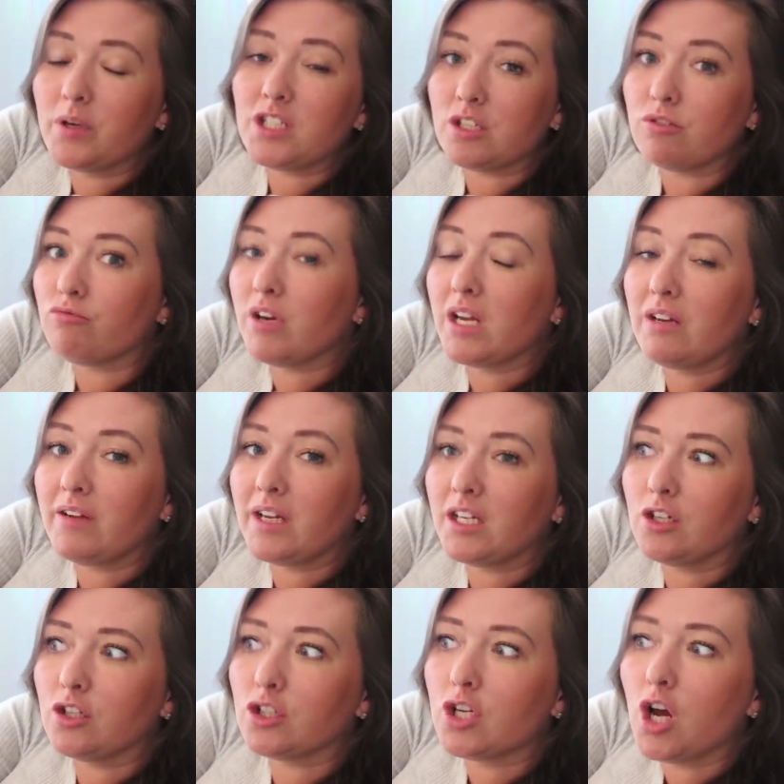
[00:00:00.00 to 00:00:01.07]
which is really,
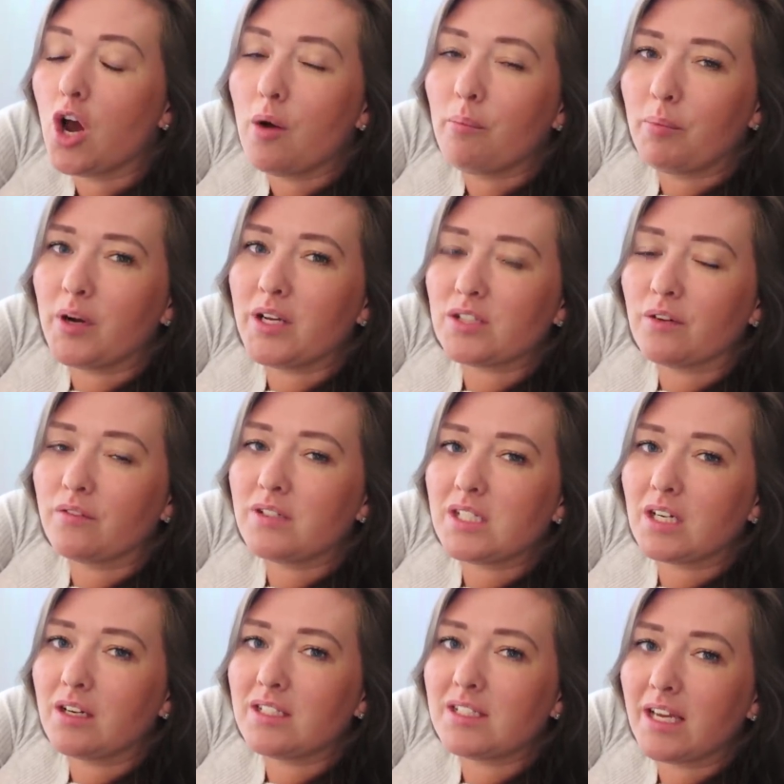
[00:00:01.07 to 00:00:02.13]
really good. But it's
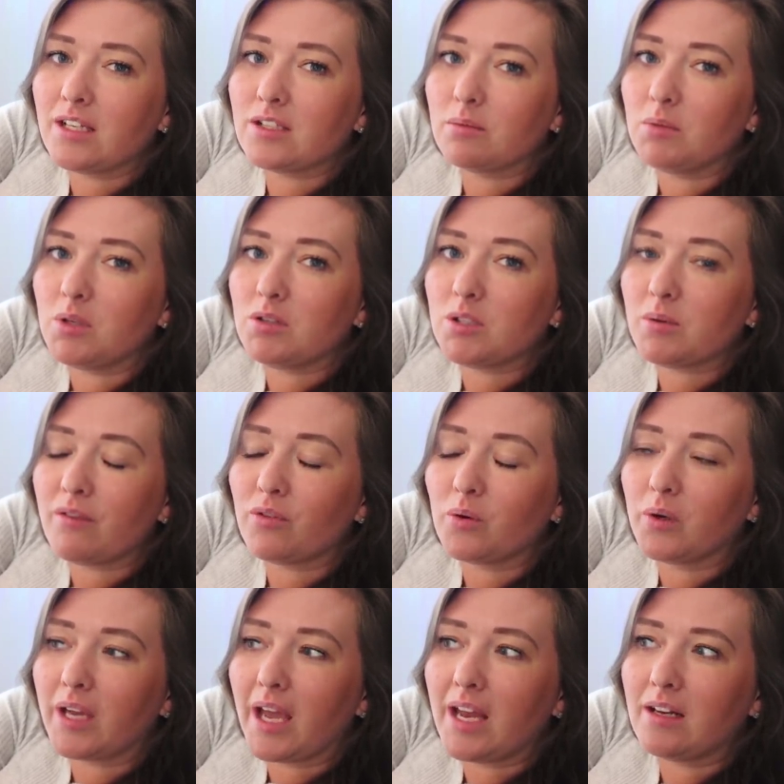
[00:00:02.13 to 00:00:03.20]
obviously going to take some use to
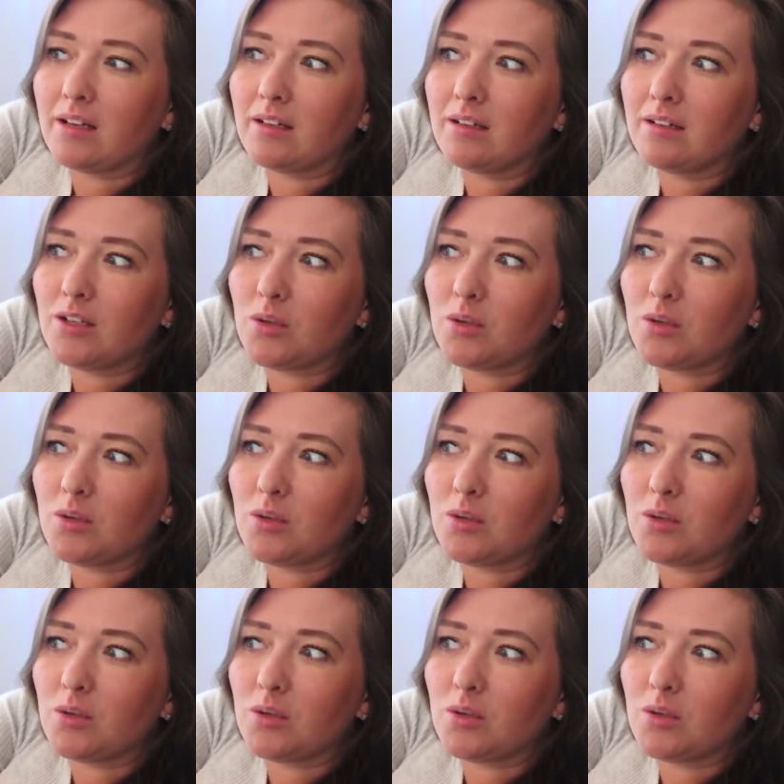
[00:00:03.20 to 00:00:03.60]
everyone getting